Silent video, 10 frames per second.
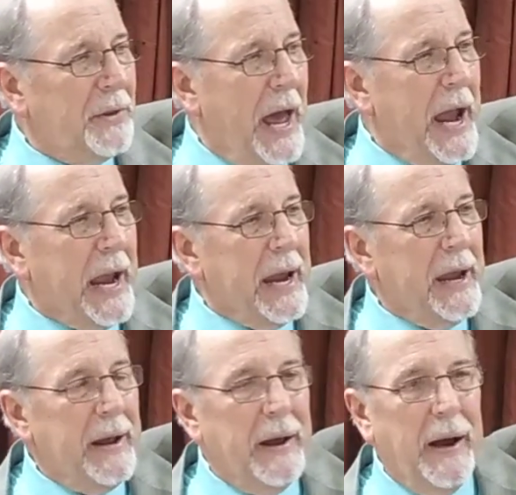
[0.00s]
they
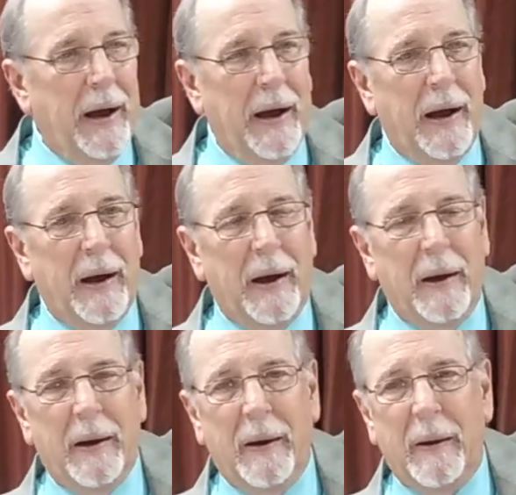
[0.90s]
uh,
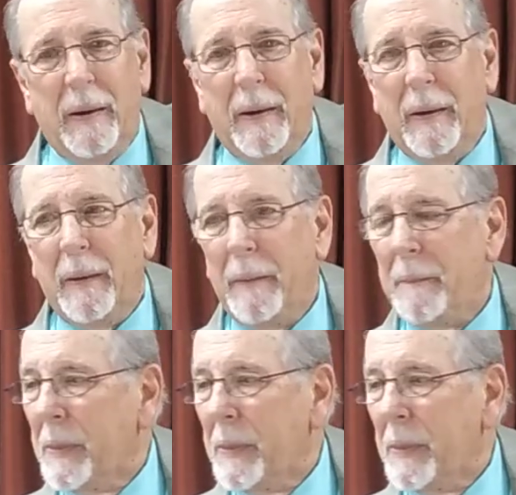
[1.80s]
uh, uh,